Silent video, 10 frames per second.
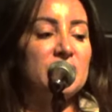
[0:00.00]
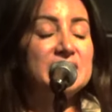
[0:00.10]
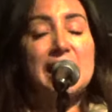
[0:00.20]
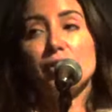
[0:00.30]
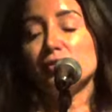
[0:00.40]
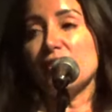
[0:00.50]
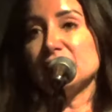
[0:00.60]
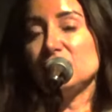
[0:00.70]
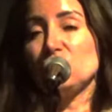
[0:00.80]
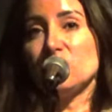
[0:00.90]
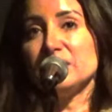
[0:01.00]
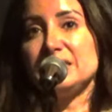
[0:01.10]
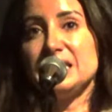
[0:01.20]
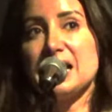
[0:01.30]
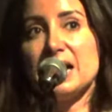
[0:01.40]
the sacrifices
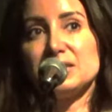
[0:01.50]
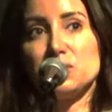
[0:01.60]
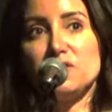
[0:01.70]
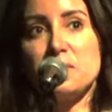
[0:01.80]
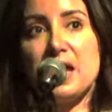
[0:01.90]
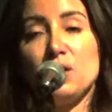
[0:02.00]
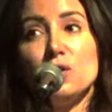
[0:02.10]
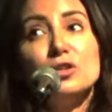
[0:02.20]
journalists in Gaza have made.